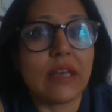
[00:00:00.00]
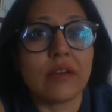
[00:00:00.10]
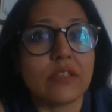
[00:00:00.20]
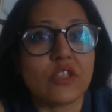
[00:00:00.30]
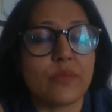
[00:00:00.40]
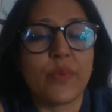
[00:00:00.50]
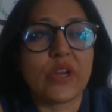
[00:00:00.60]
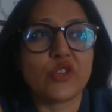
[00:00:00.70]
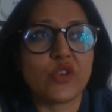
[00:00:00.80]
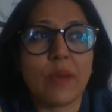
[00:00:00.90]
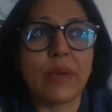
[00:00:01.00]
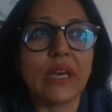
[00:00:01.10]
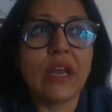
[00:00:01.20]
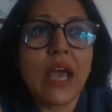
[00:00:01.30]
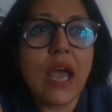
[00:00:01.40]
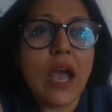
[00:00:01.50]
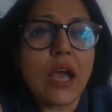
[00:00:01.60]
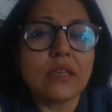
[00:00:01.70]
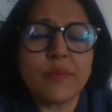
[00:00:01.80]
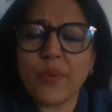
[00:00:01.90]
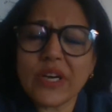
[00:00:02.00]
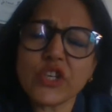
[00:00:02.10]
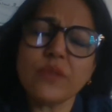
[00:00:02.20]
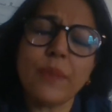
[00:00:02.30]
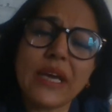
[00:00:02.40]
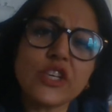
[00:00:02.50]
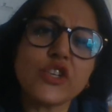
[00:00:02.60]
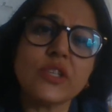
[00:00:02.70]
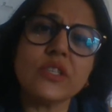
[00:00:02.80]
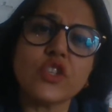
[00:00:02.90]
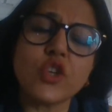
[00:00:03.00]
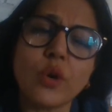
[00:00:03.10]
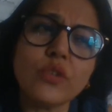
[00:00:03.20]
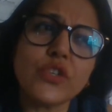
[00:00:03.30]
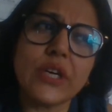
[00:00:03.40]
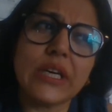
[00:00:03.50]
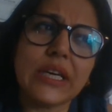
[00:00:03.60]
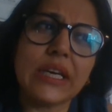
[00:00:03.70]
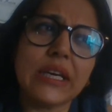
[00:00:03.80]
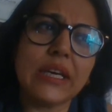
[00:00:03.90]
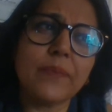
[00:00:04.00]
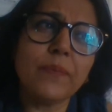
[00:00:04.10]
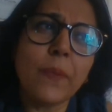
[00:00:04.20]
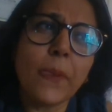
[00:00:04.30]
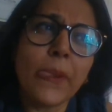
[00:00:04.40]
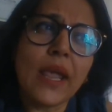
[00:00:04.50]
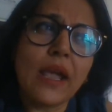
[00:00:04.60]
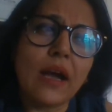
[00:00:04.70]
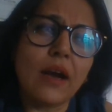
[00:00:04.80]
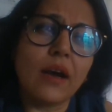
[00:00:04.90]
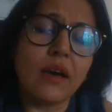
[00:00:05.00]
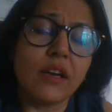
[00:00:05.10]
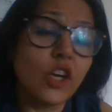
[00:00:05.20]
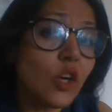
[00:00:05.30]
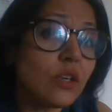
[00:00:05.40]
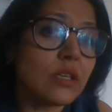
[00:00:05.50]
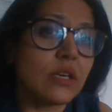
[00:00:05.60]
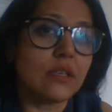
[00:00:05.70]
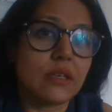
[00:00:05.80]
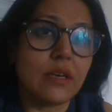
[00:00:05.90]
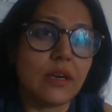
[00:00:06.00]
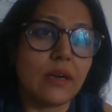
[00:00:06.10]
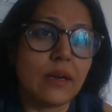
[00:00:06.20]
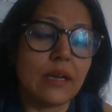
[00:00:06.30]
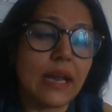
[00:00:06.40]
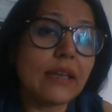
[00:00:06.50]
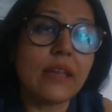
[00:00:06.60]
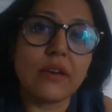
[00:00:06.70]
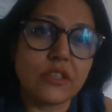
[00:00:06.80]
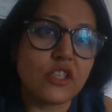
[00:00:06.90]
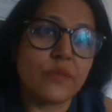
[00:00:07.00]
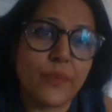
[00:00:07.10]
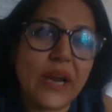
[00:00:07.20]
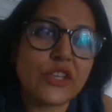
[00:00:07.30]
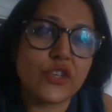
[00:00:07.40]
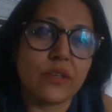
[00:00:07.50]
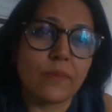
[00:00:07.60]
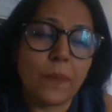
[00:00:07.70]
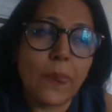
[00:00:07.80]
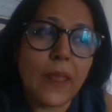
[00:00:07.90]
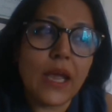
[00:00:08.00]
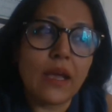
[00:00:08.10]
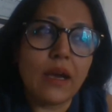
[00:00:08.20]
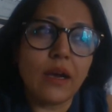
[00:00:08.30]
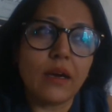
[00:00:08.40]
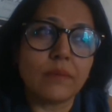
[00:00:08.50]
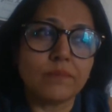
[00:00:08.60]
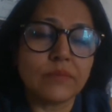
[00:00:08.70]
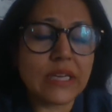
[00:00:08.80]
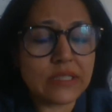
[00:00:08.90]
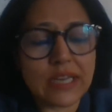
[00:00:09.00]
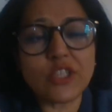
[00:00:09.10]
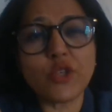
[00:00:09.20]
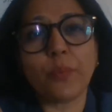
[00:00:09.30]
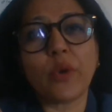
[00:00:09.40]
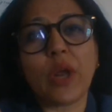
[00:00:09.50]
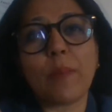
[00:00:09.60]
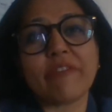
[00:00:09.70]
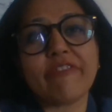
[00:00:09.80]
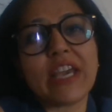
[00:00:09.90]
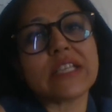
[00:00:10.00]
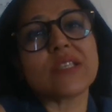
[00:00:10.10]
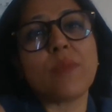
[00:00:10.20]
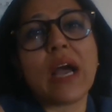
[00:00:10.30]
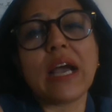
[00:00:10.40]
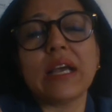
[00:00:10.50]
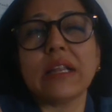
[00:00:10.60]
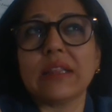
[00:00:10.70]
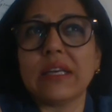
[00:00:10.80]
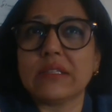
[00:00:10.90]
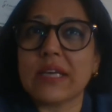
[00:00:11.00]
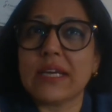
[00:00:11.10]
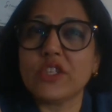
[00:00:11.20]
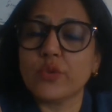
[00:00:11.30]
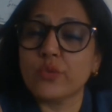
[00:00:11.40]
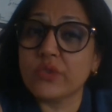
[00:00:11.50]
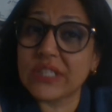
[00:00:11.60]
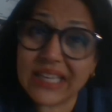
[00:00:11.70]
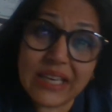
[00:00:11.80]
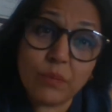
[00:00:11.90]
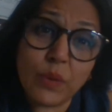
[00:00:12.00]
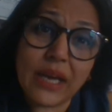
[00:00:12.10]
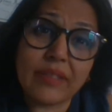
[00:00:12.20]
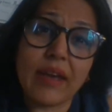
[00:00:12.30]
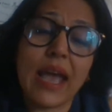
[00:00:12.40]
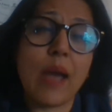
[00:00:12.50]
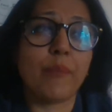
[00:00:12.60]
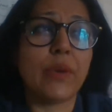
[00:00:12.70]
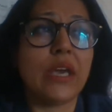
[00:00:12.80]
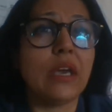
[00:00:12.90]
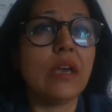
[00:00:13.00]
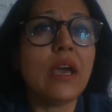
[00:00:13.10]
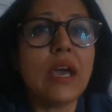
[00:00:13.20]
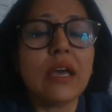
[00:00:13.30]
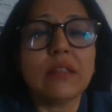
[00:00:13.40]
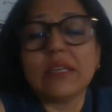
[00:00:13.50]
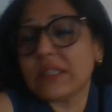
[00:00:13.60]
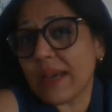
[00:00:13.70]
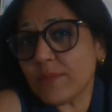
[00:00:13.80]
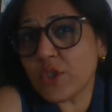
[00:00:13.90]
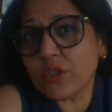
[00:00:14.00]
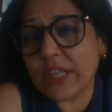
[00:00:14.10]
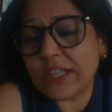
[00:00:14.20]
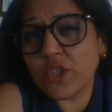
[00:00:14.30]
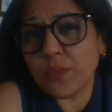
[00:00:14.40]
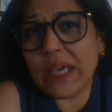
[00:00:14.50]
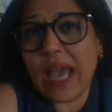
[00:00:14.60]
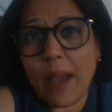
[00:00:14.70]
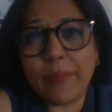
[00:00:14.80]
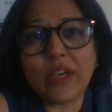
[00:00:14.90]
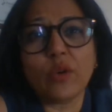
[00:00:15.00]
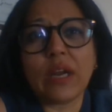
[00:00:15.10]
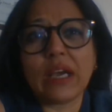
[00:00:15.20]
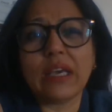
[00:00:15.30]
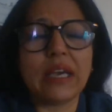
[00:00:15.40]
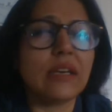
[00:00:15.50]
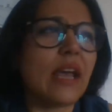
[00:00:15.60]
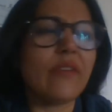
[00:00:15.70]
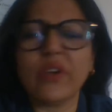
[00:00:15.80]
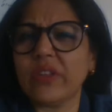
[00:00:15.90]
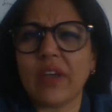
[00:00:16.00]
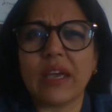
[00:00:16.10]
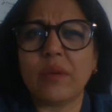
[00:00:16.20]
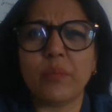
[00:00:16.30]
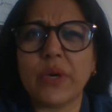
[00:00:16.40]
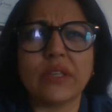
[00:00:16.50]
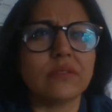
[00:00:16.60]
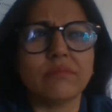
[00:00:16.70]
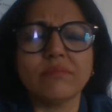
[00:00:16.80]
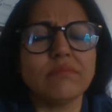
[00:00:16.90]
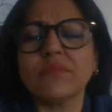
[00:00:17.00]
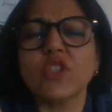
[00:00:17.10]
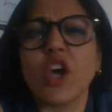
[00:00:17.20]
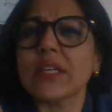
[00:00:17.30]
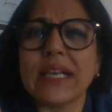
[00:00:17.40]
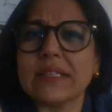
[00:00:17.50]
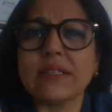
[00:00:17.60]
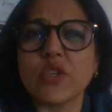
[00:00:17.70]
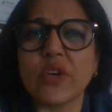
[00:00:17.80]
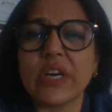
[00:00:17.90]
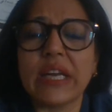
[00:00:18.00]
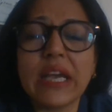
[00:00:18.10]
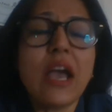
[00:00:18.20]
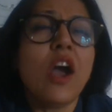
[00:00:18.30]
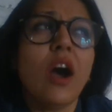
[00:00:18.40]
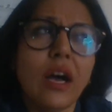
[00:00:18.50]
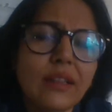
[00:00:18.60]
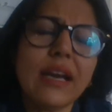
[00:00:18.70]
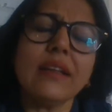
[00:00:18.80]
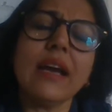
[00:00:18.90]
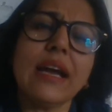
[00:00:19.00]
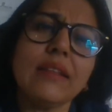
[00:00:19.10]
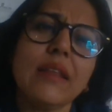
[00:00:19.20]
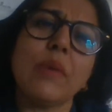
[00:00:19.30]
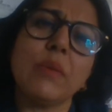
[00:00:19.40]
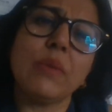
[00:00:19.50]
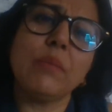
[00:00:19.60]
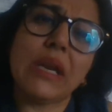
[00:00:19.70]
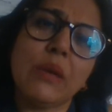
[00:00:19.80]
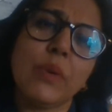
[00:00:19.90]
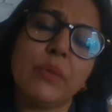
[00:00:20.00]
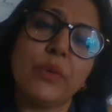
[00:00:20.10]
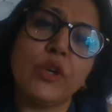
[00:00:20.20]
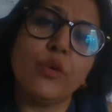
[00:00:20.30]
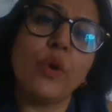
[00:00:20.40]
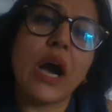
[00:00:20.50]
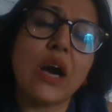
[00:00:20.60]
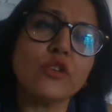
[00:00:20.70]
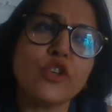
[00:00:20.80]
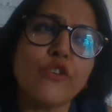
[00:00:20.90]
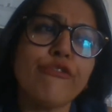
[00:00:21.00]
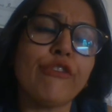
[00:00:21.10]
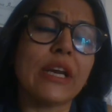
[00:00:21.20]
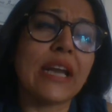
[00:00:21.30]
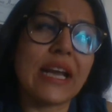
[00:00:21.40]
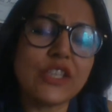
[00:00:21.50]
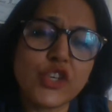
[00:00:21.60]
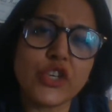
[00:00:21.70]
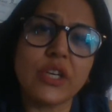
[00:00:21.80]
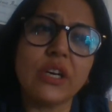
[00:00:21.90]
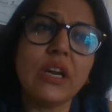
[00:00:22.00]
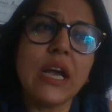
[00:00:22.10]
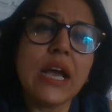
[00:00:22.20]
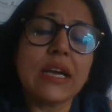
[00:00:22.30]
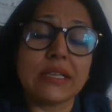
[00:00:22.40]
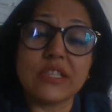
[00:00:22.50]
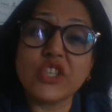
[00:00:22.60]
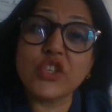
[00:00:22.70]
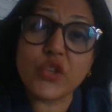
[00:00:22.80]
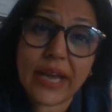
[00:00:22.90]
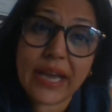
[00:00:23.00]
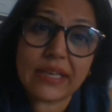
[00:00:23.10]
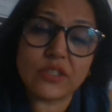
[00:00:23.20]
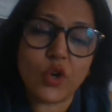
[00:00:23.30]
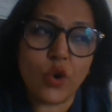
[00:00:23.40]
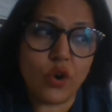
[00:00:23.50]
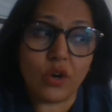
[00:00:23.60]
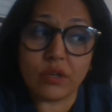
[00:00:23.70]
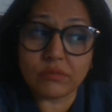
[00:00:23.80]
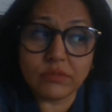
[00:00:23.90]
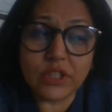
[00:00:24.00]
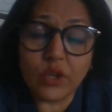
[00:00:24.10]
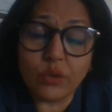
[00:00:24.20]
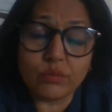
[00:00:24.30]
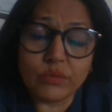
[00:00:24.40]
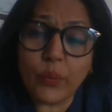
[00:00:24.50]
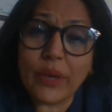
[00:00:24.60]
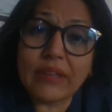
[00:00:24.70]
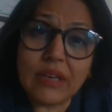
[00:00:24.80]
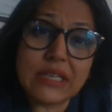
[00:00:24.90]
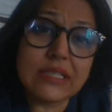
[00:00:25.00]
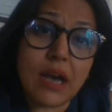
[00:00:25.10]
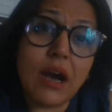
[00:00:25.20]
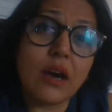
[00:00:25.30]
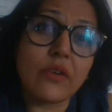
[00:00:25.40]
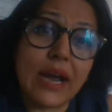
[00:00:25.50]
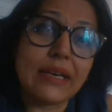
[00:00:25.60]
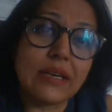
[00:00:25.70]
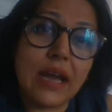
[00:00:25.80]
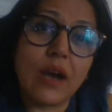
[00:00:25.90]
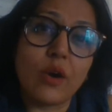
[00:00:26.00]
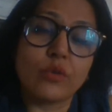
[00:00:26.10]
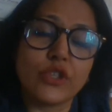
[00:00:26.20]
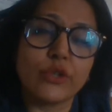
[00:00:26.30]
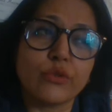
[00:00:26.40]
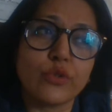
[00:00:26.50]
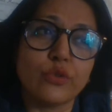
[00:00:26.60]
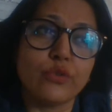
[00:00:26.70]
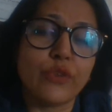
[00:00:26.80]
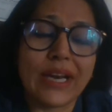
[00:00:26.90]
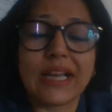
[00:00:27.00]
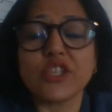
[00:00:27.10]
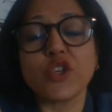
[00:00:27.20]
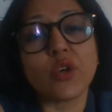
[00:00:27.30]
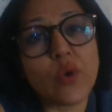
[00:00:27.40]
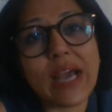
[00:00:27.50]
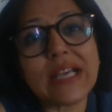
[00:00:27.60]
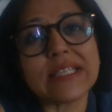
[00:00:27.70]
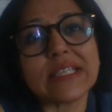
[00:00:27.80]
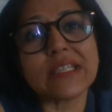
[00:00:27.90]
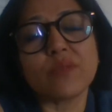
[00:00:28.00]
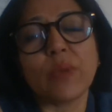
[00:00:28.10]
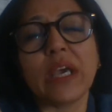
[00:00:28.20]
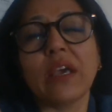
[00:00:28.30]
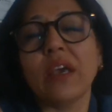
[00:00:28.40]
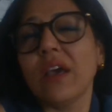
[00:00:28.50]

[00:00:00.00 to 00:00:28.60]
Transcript: they're into depression. I mean, depression patients don't really uh, look uh, like they're into depression. Um, they tend to put up a fake smile, they tend to seem like they're happy, they tend to tend to be happy-go-lucky and everything, but not necessarily. On the other hand, there may be many people who out of financial constraint or you know the way things are right now due to financial crisis may